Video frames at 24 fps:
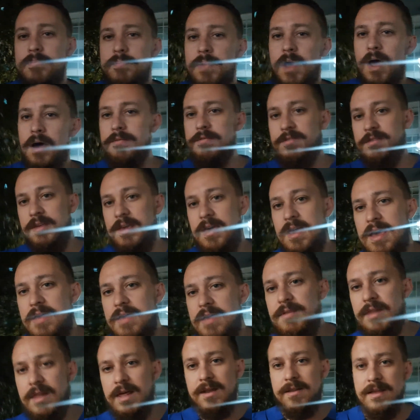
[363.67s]
obviously I have a
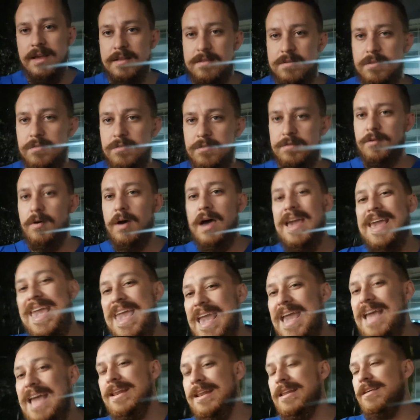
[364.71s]
lot of tattoos, so I
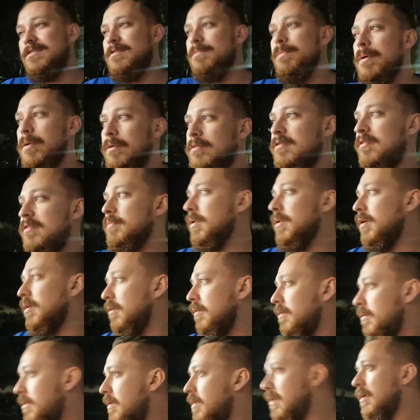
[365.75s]
can't expose them all,
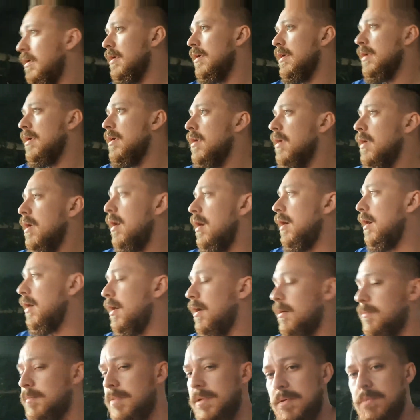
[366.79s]

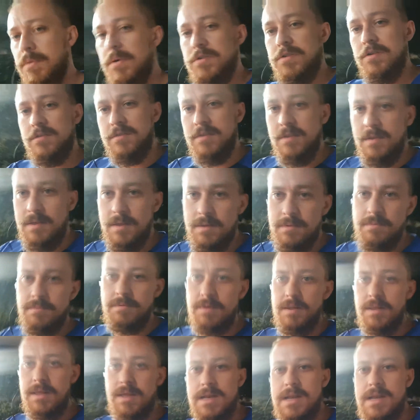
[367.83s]
which is really